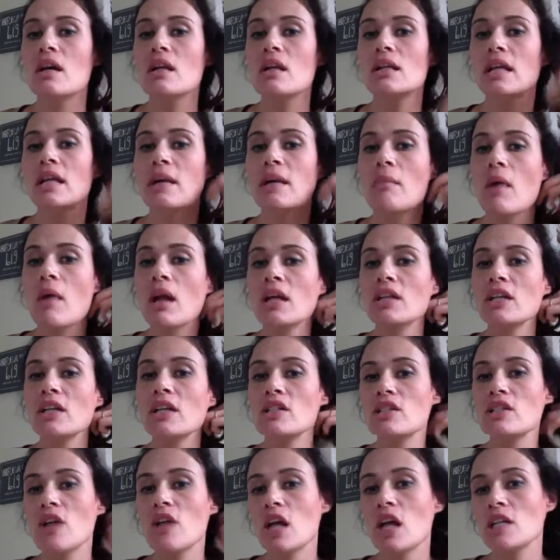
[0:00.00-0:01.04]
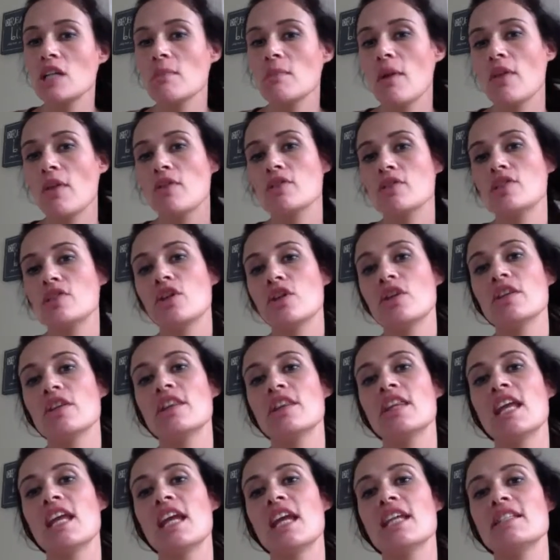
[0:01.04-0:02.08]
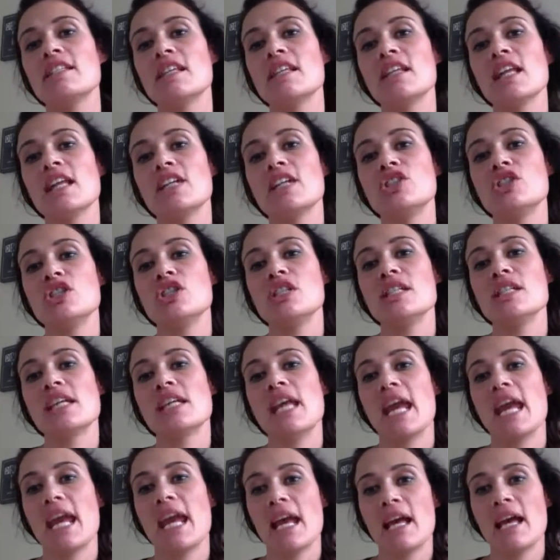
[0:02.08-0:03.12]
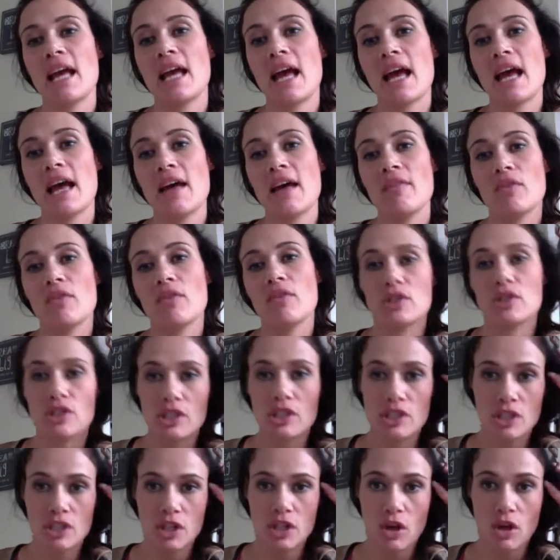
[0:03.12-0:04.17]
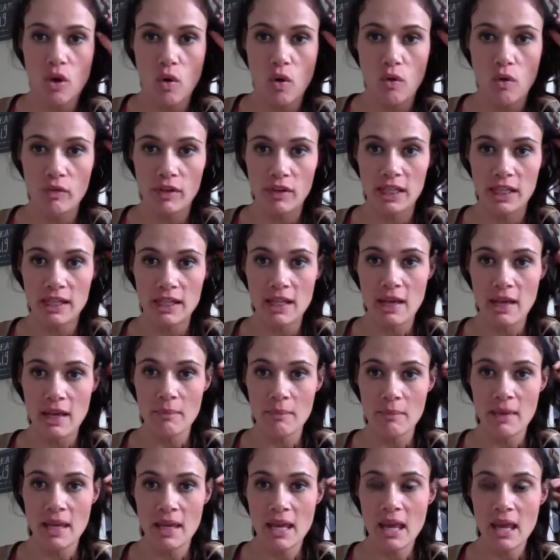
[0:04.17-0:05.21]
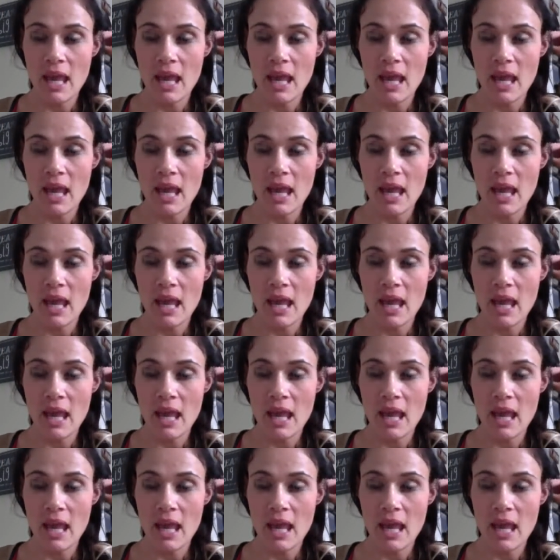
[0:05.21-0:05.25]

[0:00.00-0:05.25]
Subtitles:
Like Monica just talked about, there's certain things that like she just can't have or she's going to overeat them.